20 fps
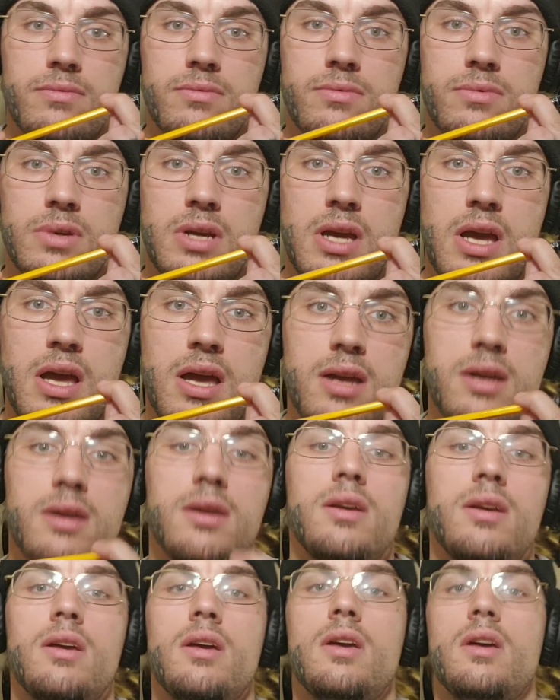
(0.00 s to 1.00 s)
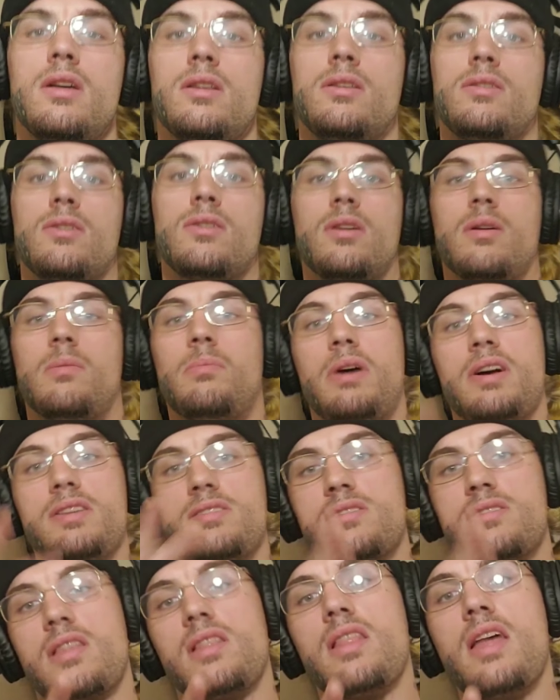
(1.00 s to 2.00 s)
okay? You're gonna
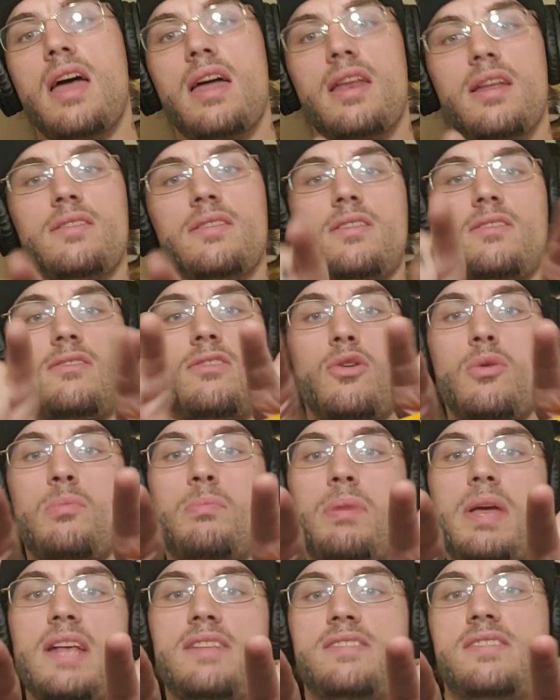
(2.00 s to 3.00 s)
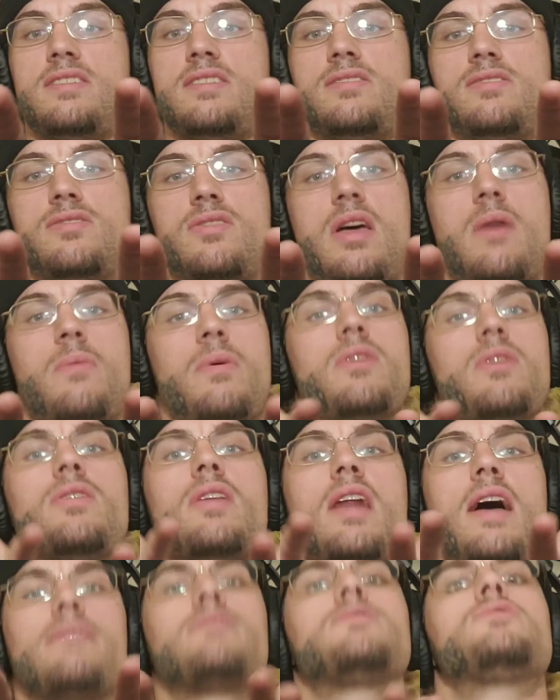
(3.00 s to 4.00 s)
bust the lead into 2 pieces so that way you can
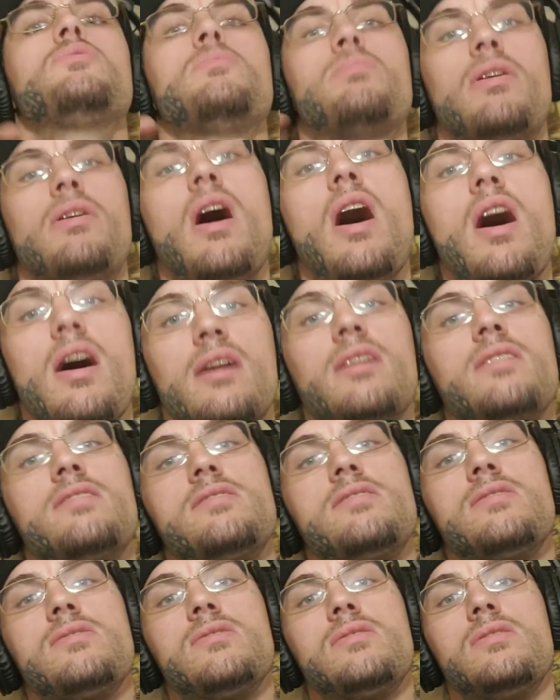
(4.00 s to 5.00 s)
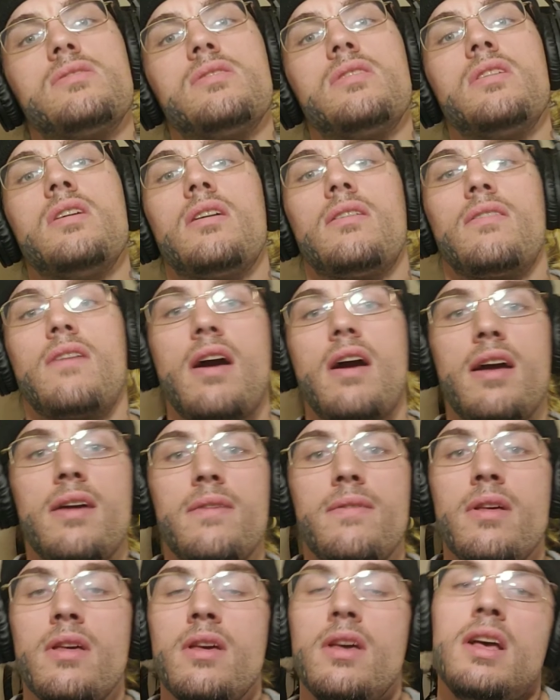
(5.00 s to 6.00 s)
have 2 prongs,
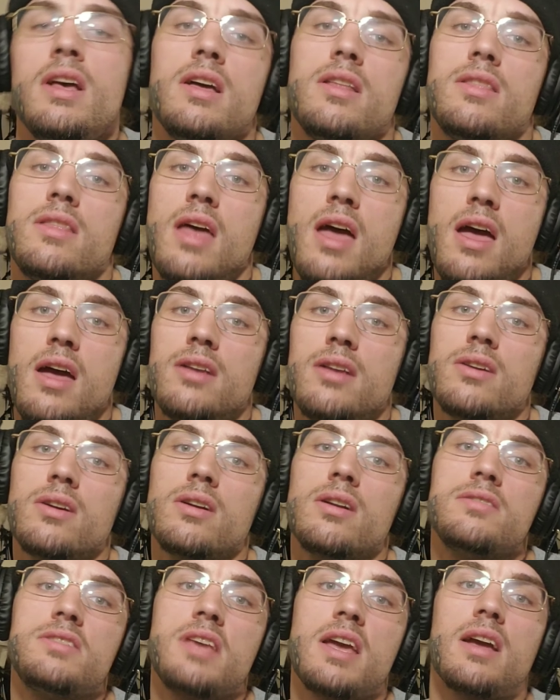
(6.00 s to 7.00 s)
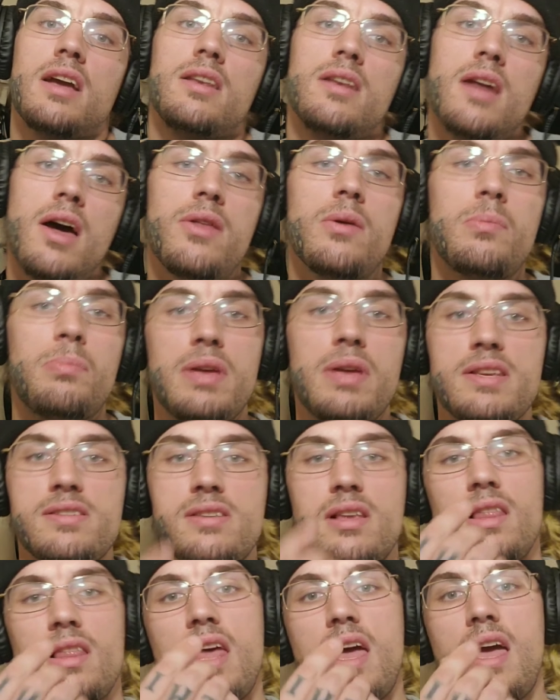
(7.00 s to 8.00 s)
right? And then you're gonna take another piece
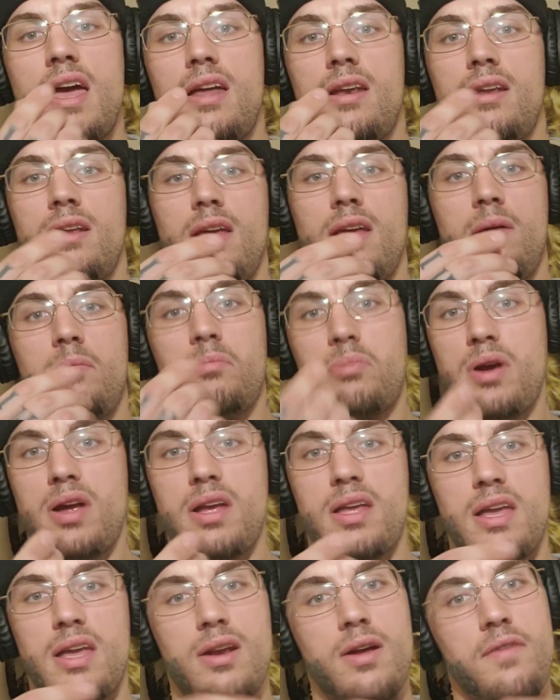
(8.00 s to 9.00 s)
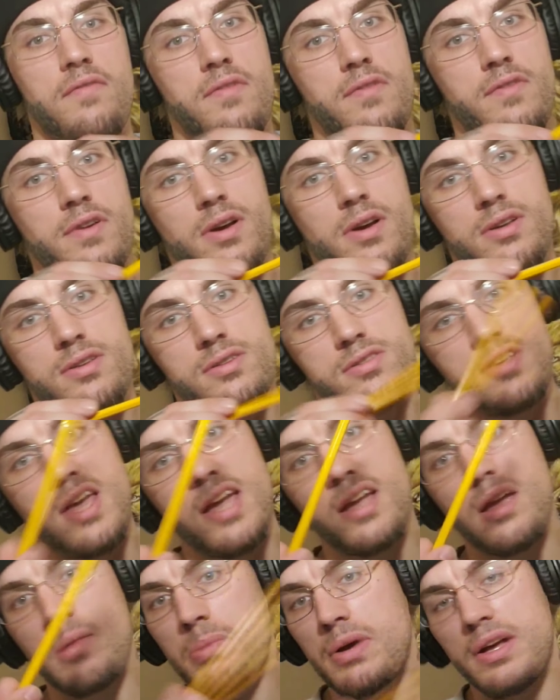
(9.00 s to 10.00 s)
of lead and break it up with a
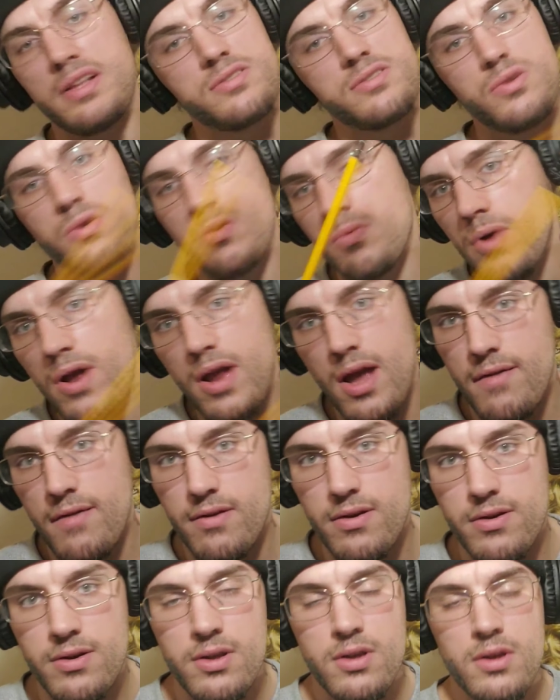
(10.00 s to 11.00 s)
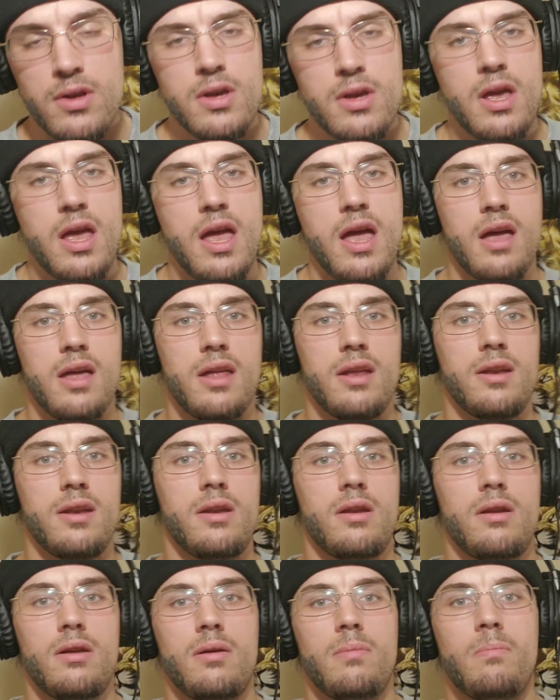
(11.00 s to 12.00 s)
second pencil, whatever,
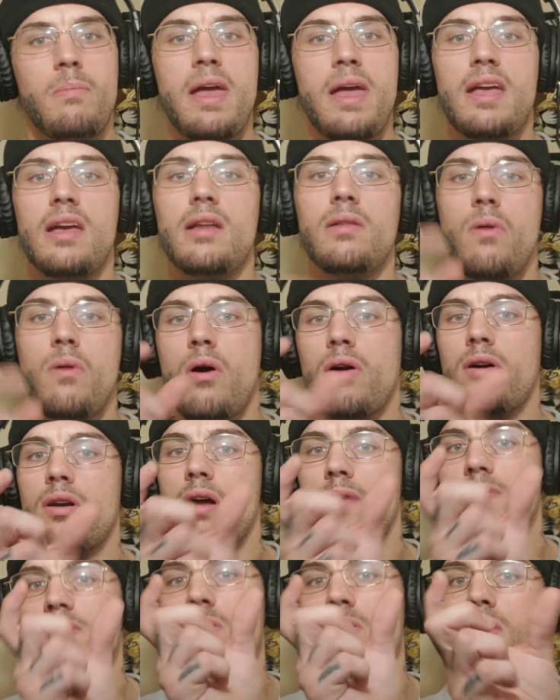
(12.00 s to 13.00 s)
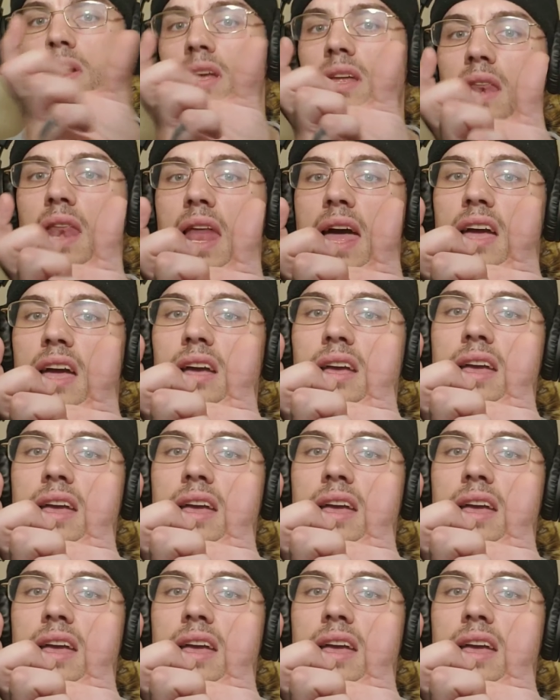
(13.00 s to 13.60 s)
and make it long enough so it can lay